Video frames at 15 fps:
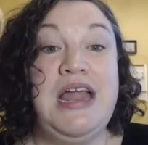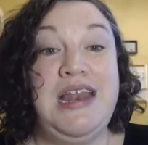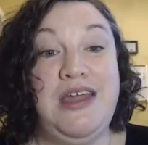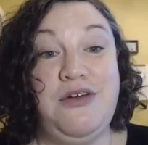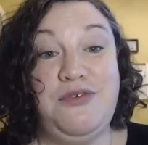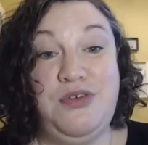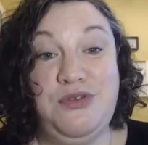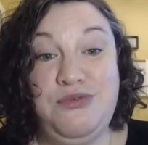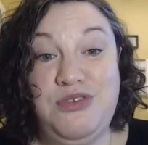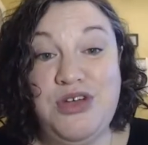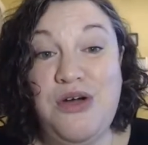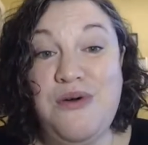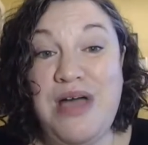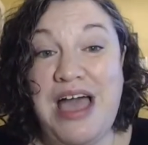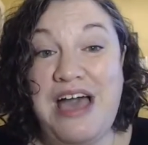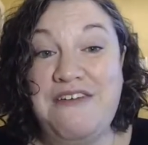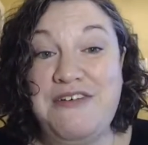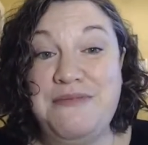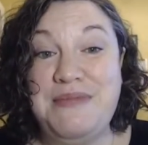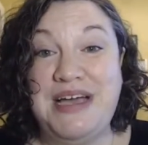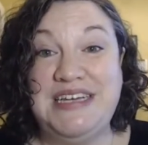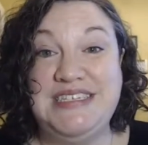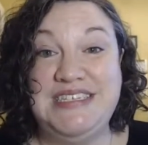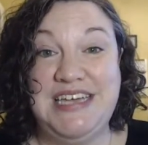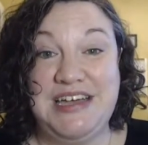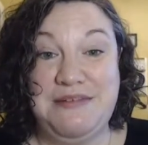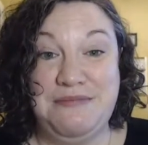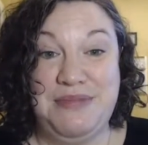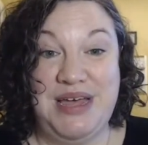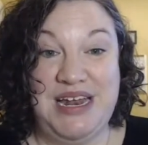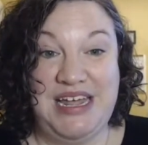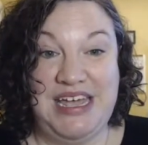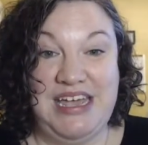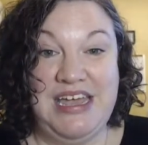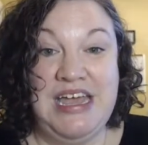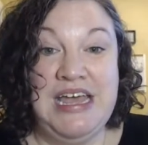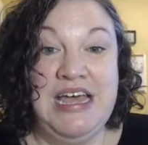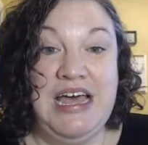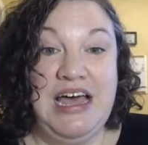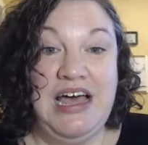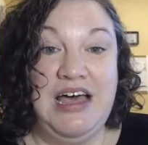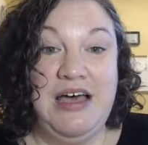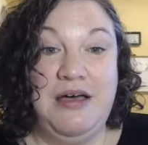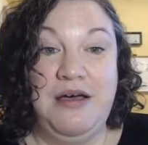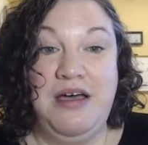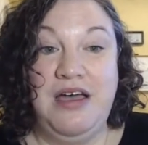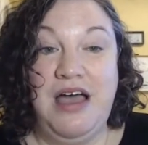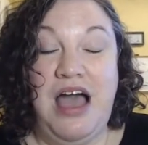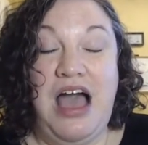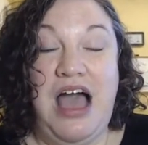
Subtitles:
Now, if you don't have a My Skin Buddy, I